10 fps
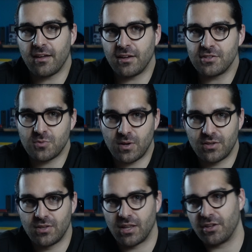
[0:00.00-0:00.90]
I just wanted
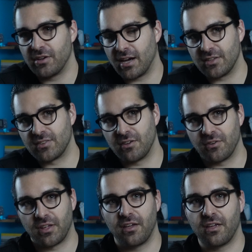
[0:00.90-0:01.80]
to let you guys,
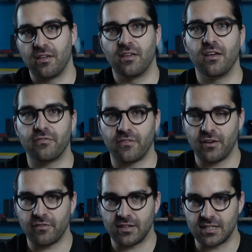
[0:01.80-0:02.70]

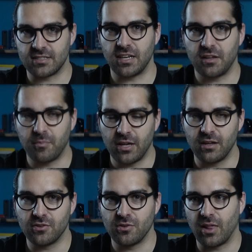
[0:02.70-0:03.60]
give a sneak peek
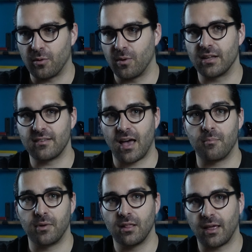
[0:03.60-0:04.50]
into like what is
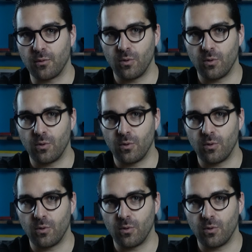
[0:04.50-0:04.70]
happening, like